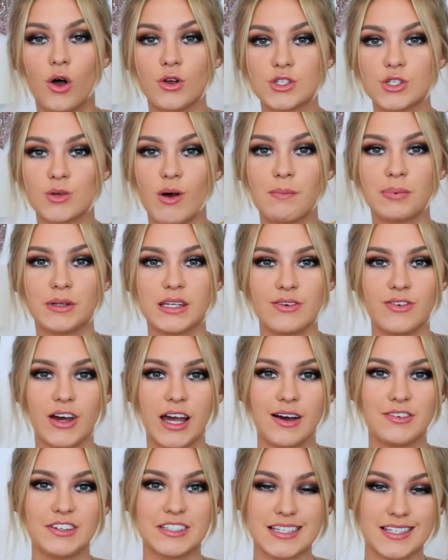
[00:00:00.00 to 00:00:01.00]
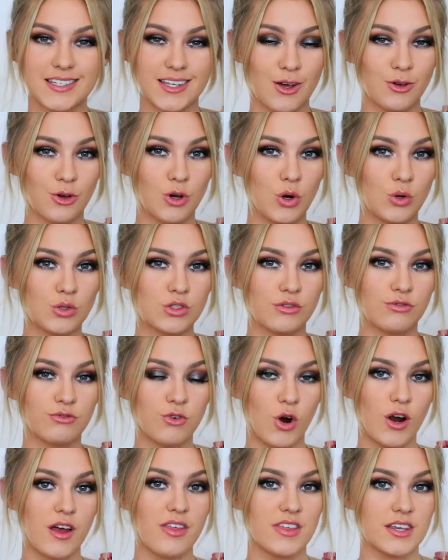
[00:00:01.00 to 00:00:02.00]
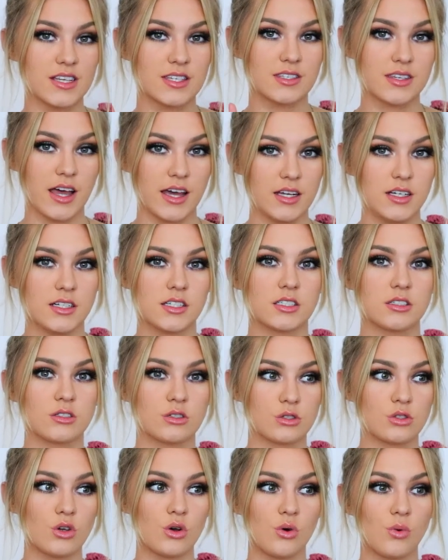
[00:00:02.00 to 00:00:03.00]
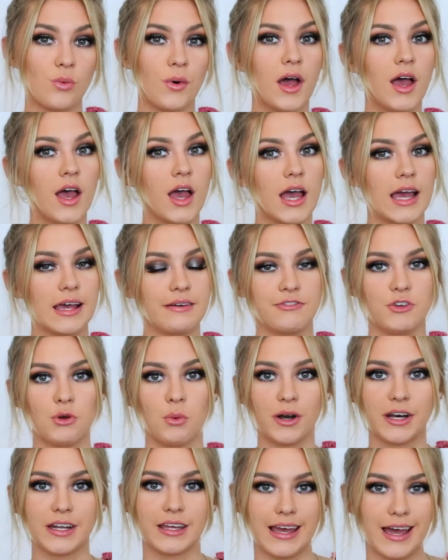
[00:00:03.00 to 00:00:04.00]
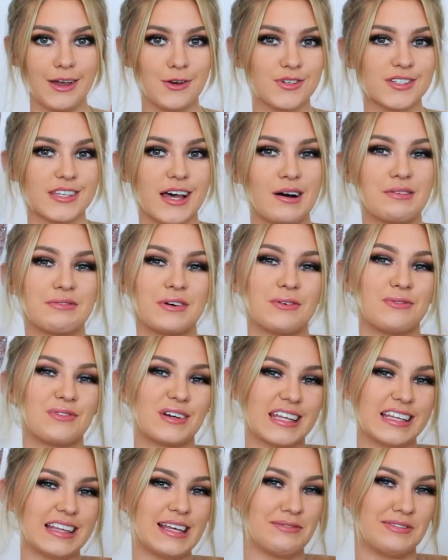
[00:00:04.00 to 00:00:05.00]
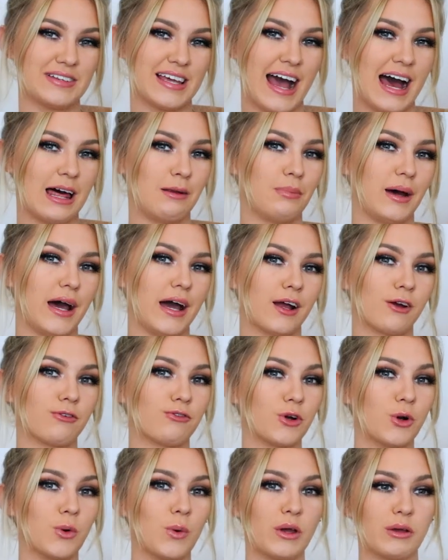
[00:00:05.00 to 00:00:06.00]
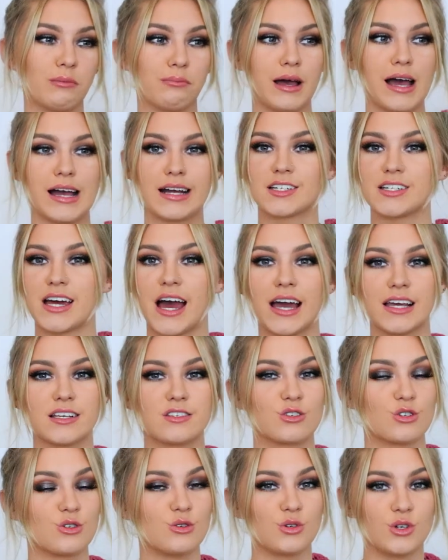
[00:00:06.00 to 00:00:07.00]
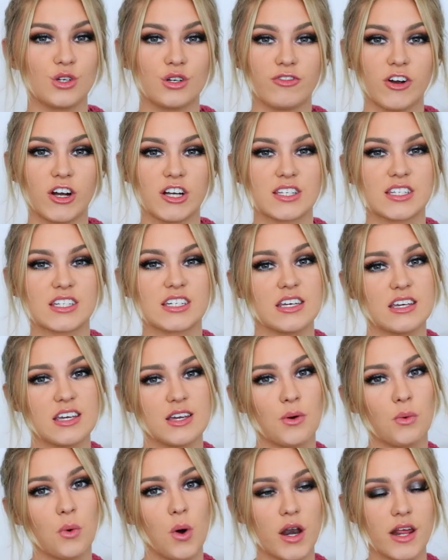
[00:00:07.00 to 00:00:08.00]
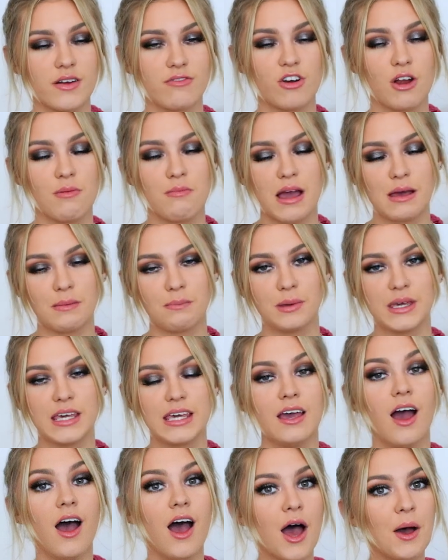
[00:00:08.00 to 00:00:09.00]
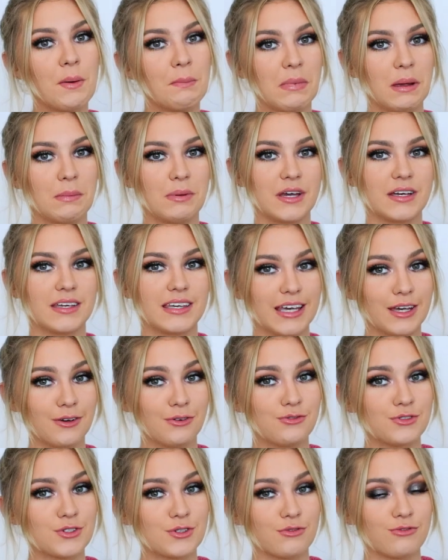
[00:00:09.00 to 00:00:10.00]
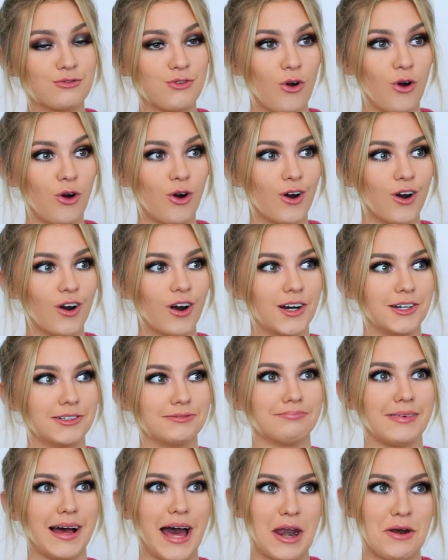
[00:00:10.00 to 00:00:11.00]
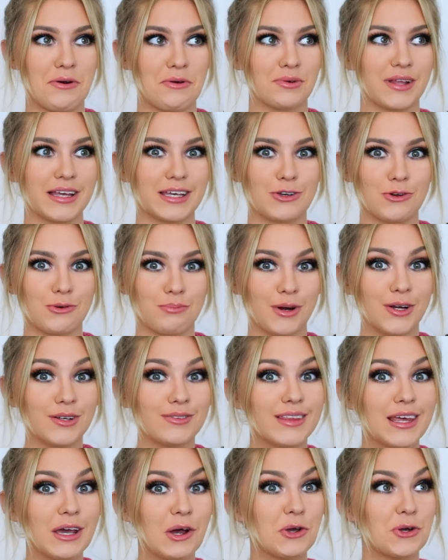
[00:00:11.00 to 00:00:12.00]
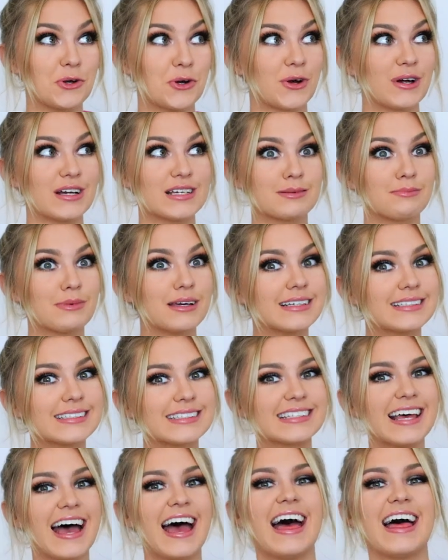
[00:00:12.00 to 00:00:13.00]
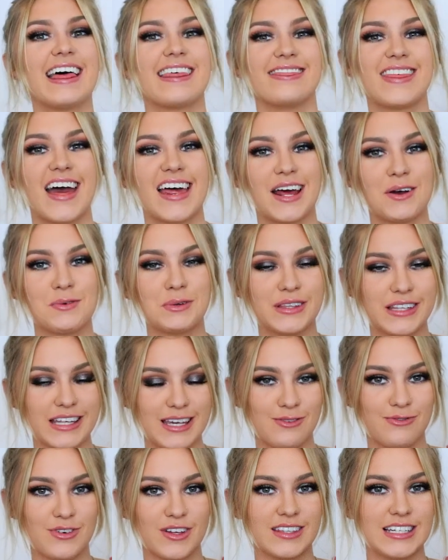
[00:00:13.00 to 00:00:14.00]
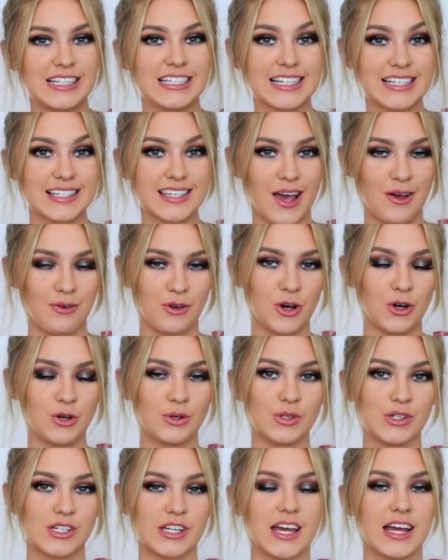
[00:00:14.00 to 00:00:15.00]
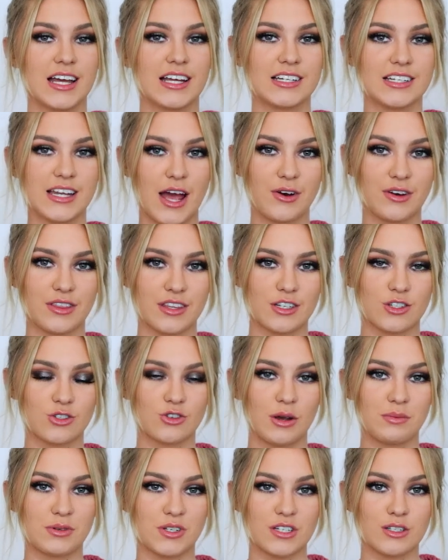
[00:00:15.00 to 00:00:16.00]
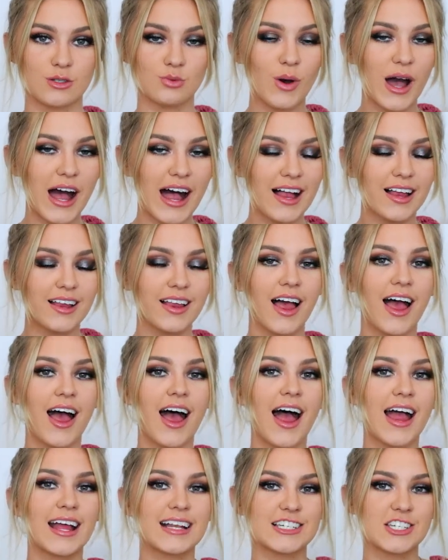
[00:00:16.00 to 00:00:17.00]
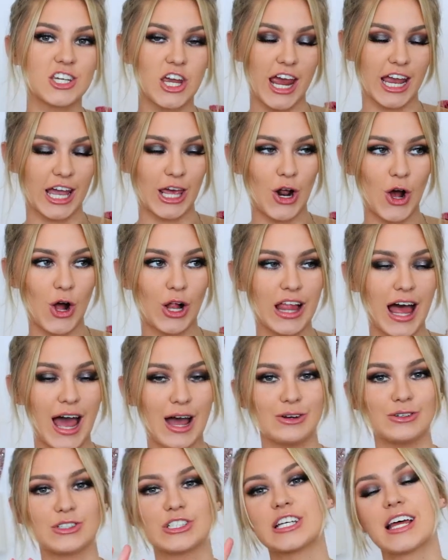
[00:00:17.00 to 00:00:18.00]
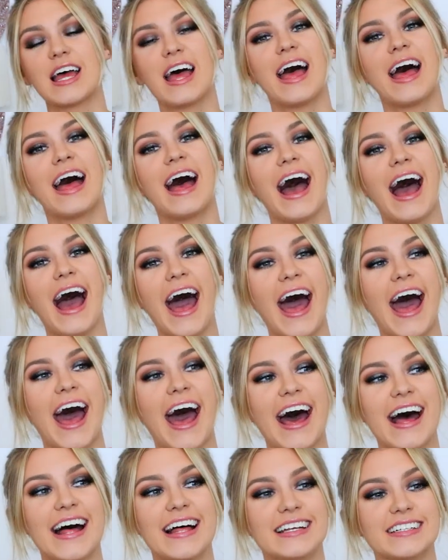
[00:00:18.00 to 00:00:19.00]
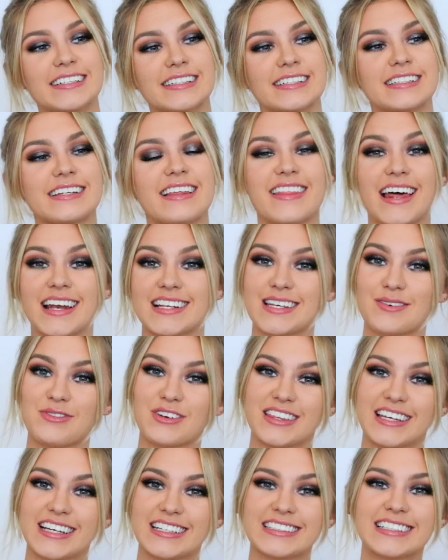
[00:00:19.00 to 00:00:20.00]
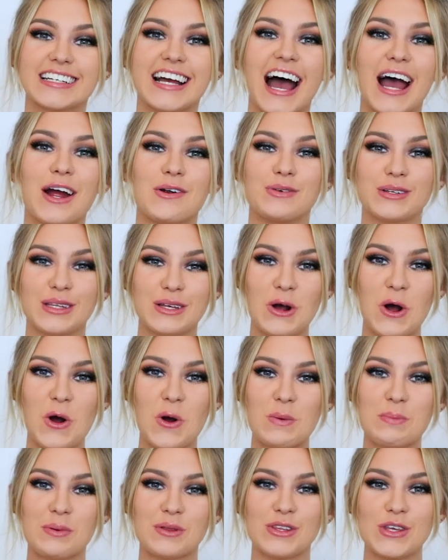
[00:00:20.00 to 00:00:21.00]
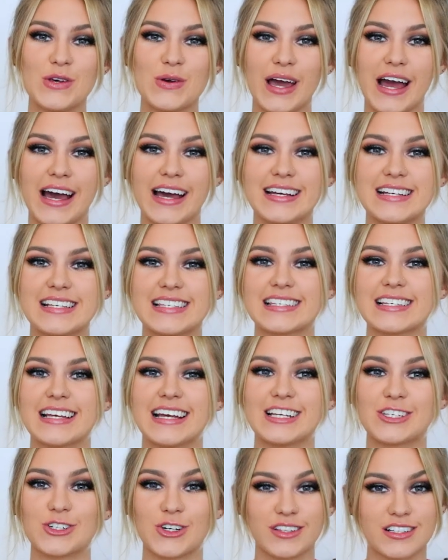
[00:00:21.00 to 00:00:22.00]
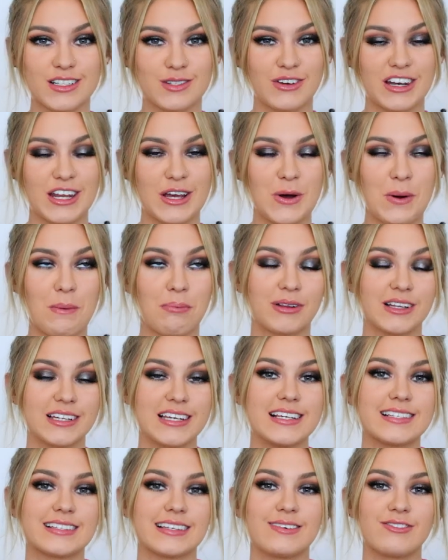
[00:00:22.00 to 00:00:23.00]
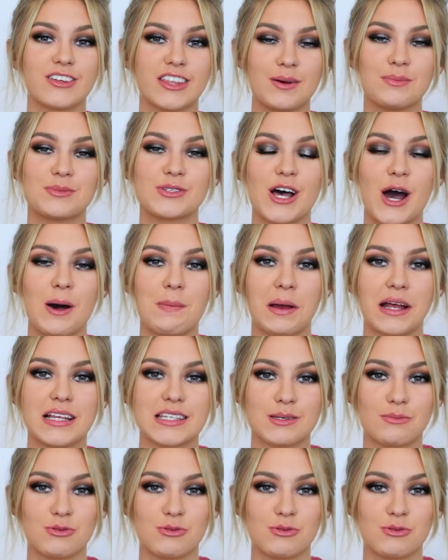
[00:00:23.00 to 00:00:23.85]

Also, I believe I have a discount code for this site. So if you want to get yourself a really lovely handbag for going back to high school, university, whatever it might be, maybe a gift for, I don't know, like your birthday or your Christmas, then I will leave the discount code down in the description as well. Check it all out. And that is everything. I really hope that you guys enjoyed this video. Please leave a thumbs up and